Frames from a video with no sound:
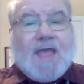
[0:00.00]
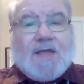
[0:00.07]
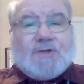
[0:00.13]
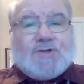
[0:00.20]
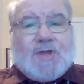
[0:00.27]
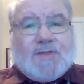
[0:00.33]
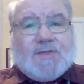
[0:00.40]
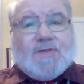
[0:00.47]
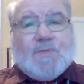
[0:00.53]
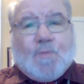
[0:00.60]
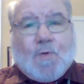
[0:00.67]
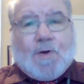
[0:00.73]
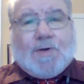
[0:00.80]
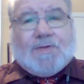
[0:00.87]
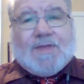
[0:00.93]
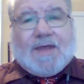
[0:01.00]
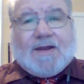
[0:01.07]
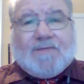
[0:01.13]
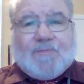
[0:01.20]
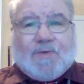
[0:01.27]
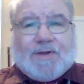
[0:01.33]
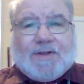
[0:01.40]
Jesus warns that
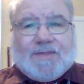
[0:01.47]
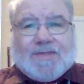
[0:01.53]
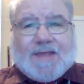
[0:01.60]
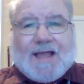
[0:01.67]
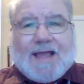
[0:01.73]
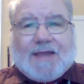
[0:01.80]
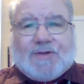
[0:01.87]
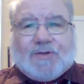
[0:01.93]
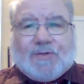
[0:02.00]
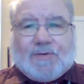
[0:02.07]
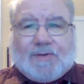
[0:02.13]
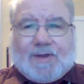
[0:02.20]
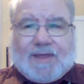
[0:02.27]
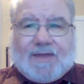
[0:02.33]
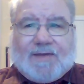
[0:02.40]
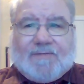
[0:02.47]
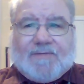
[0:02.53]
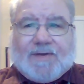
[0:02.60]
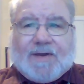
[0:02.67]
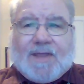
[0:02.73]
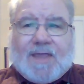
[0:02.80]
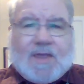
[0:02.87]
if we decide to live
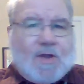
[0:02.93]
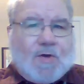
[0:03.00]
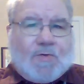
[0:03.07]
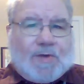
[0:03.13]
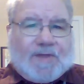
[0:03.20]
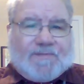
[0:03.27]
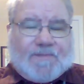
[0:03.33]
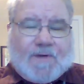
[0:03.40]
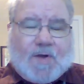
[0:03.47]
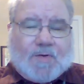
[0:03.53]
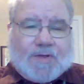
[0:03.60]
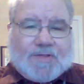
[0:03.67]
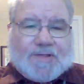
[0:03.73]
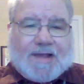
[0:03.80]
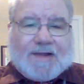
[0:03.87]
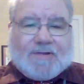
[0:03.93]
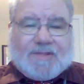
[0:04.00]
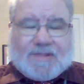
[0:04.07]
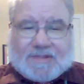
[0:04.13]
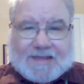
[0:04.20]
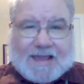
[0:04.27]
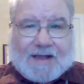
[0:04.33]
and only focus on
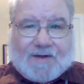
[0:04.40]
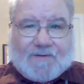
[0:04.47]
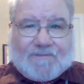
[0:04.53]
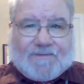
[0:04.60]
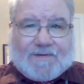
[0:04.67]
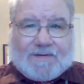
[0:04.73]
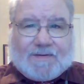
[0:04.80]
self,